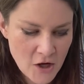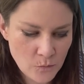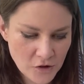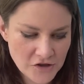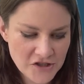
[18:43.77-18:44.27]

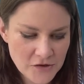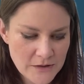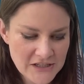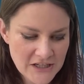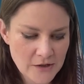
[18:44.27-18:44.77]
What should we
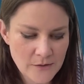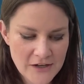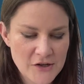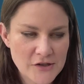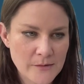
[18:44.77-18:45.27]
do, and
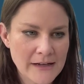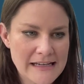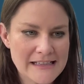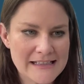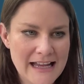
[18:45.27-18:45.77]
who do I need
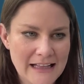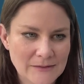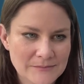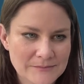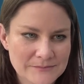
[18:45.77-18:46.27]
to tell?